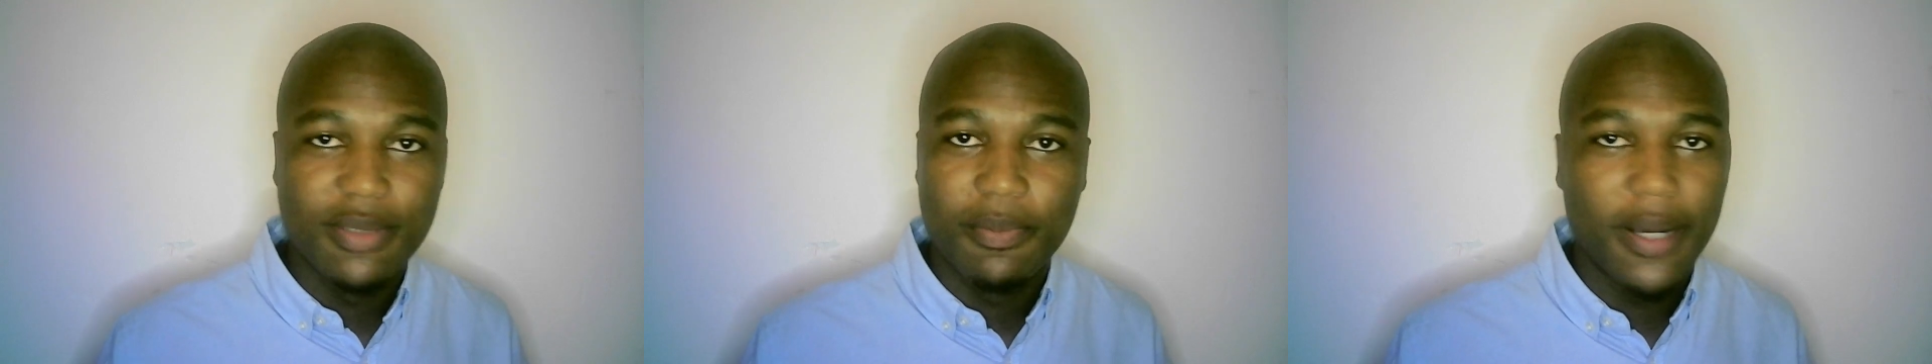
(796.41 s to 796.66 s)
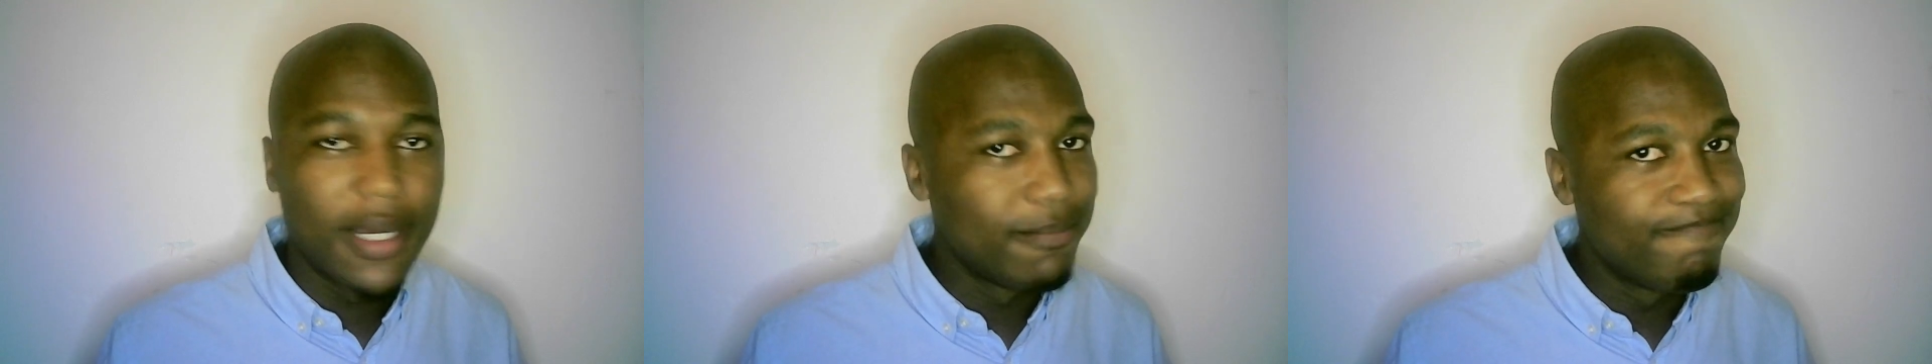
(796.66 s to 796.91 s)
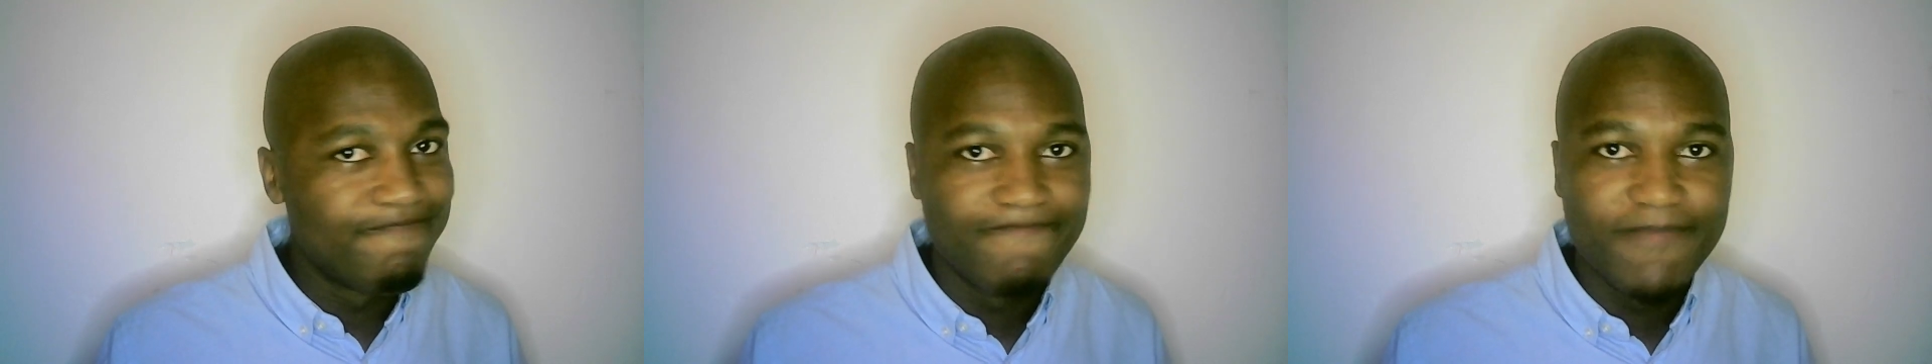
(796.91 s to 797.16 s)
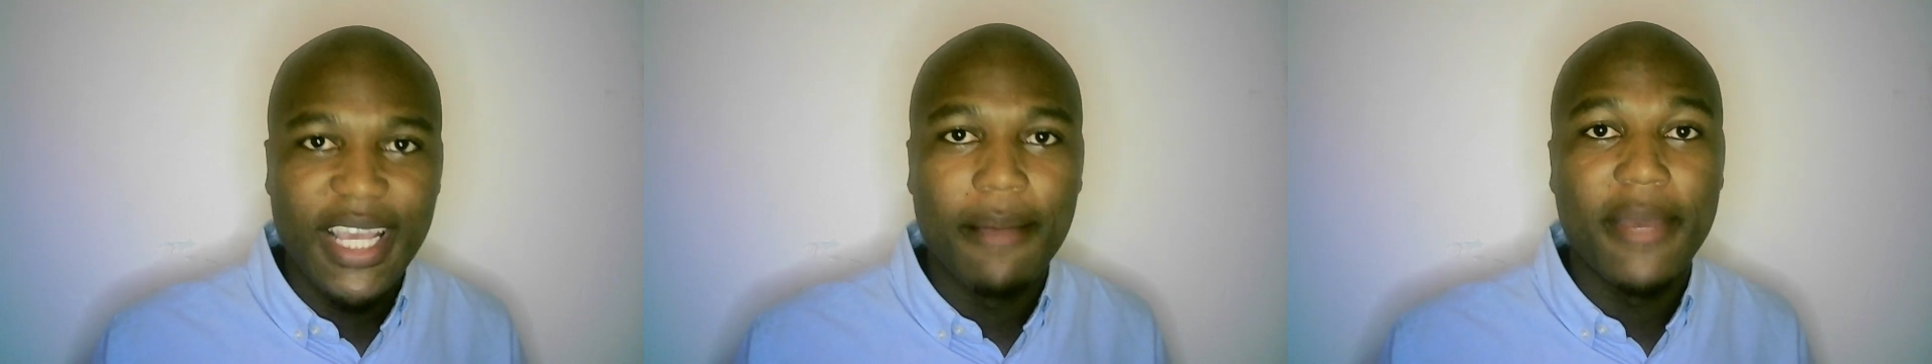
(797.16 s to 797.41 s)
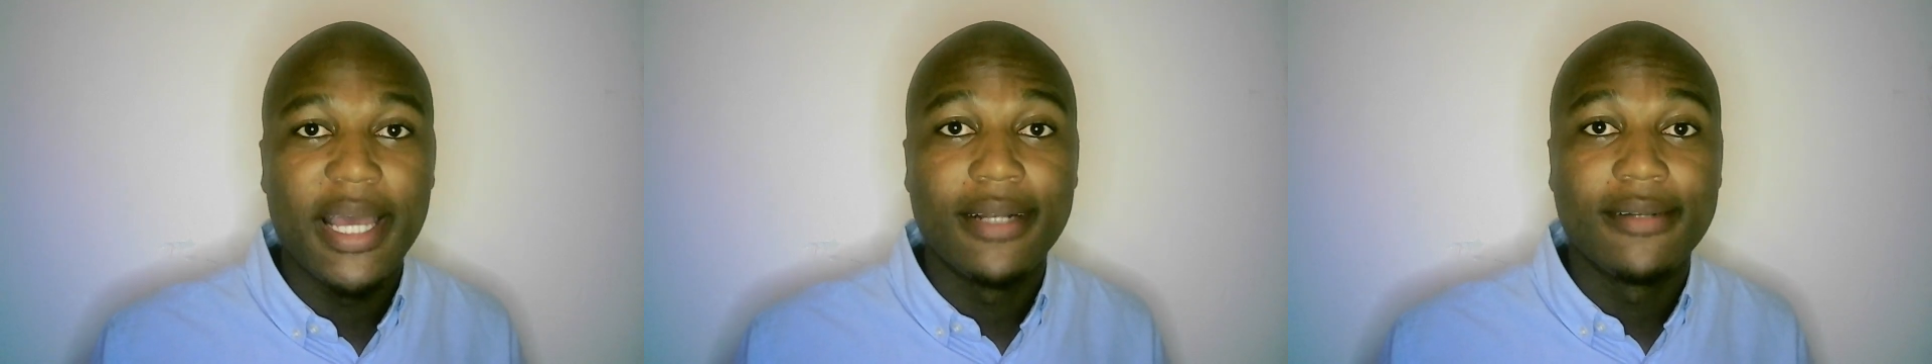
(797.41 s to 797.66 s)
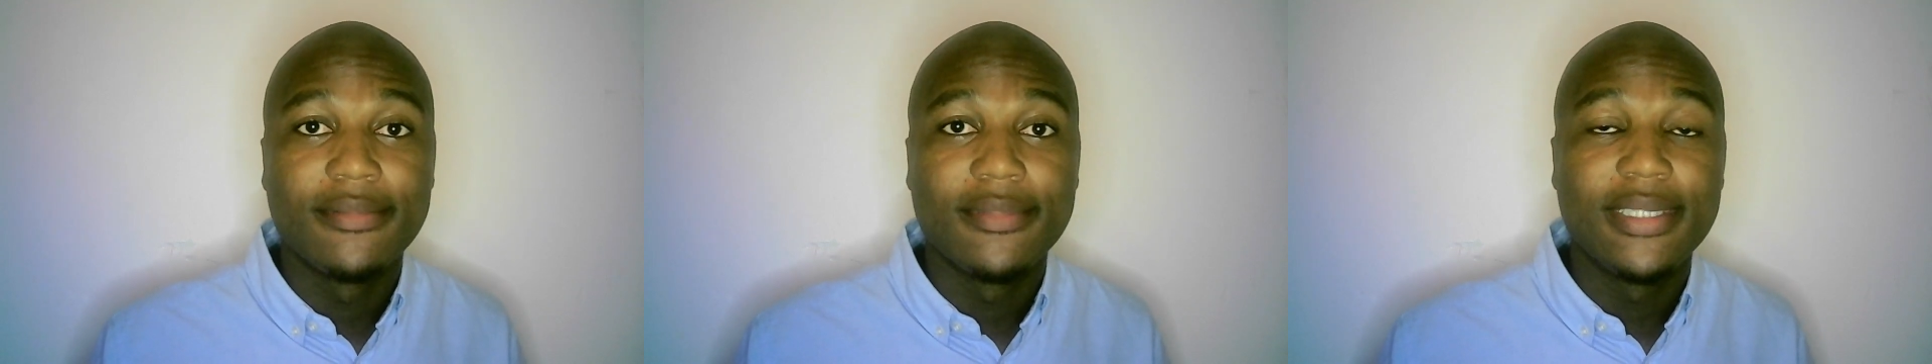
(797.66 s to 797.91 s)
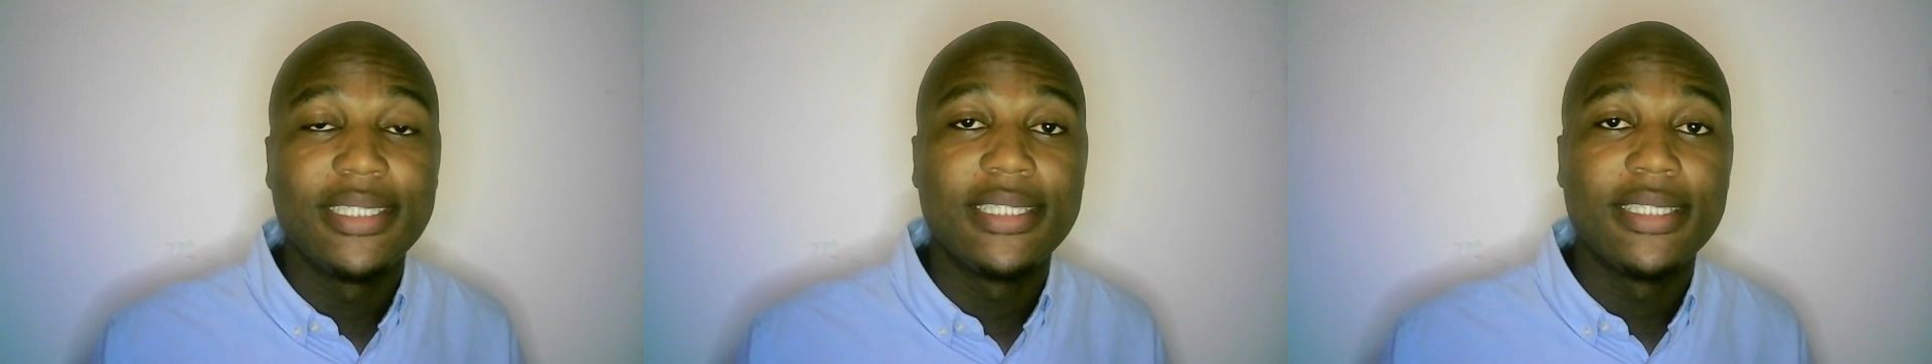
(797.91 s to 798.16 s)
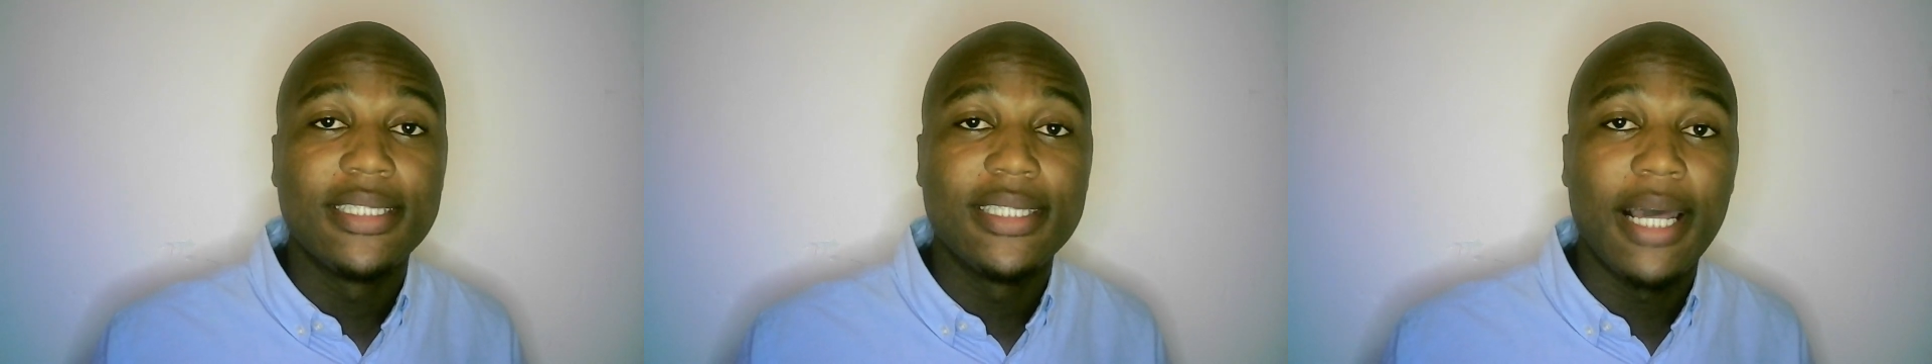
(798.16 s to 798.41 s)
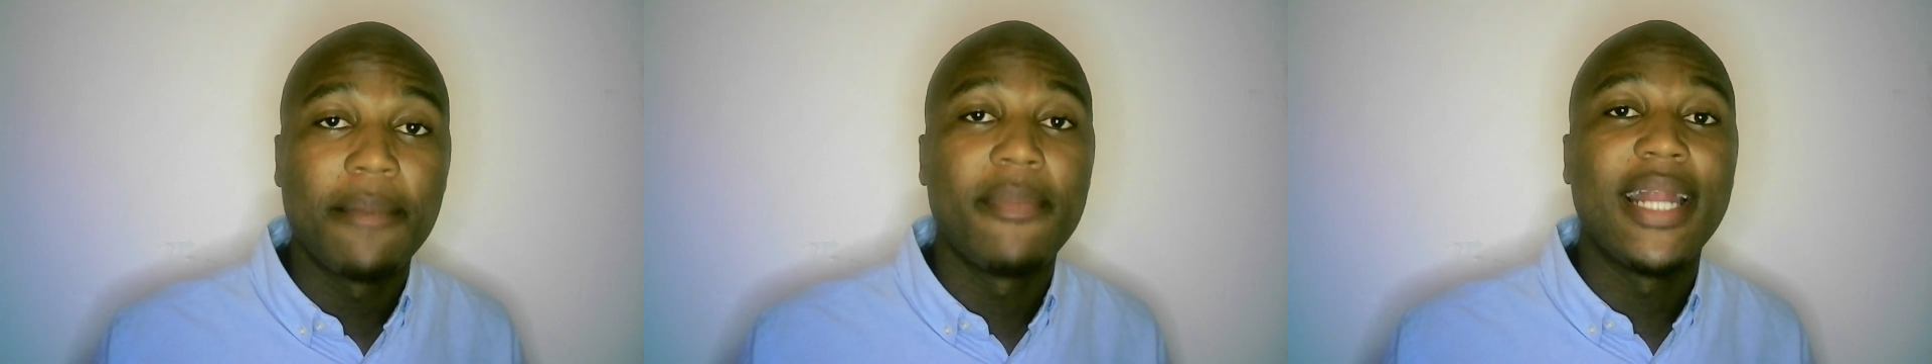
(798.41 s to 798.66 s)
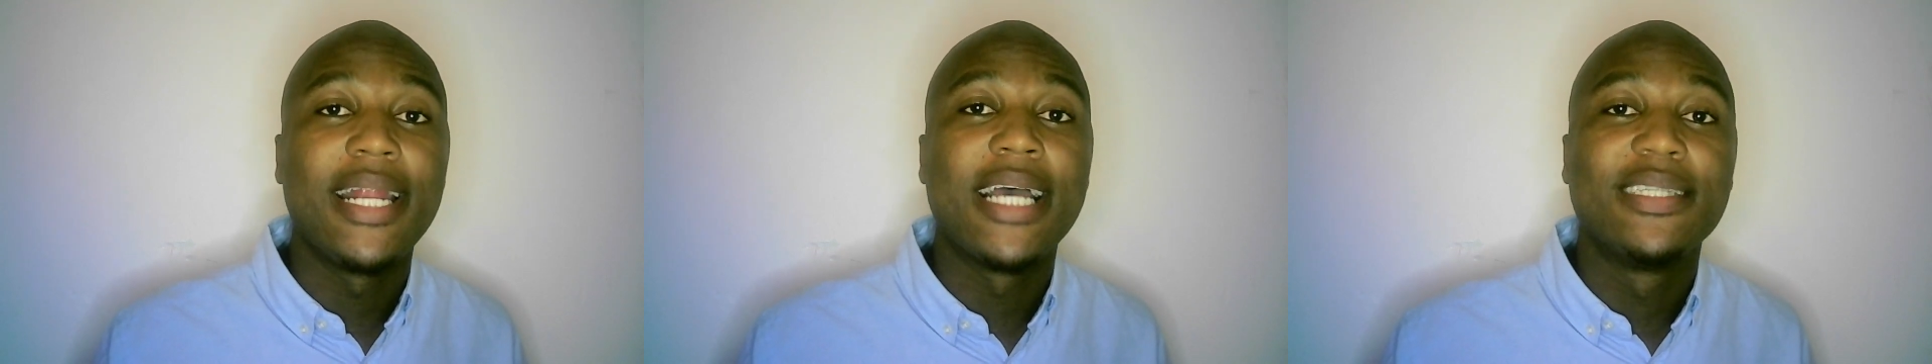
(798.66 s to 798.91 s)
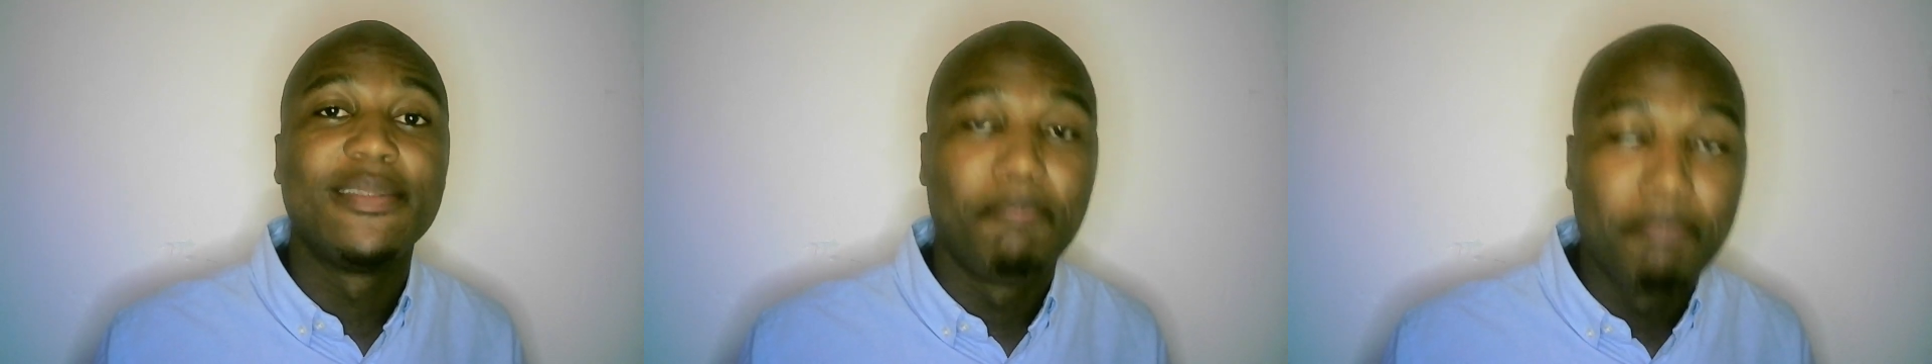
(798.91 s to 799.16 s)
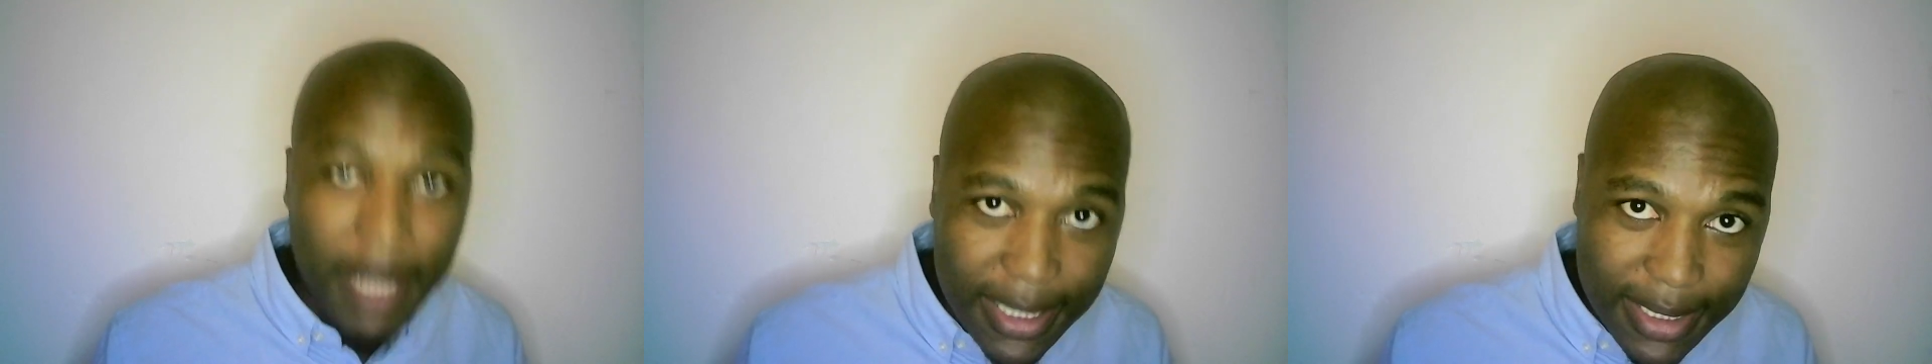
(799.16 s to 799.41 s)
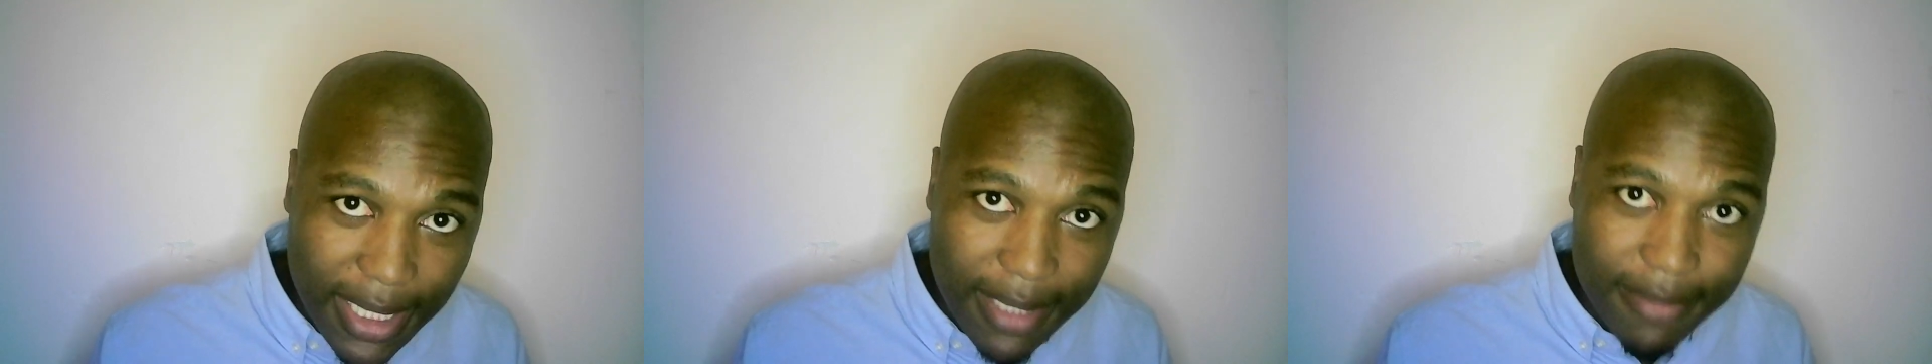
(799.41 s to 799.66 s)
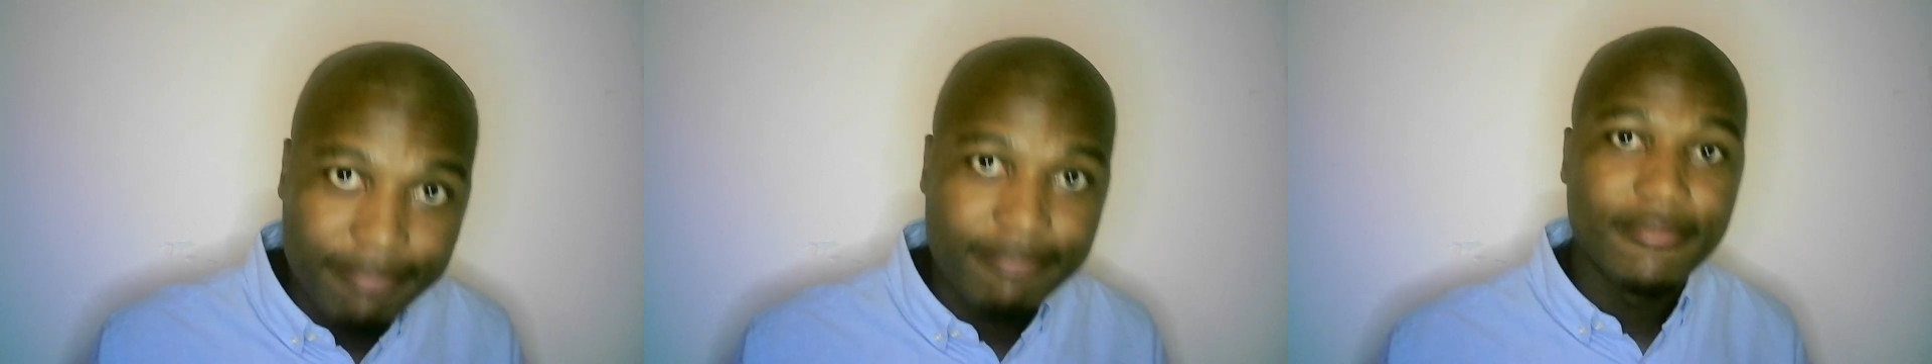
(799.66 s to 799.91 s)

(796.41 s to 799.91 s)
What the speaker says: But, yeah, man. That man has been done.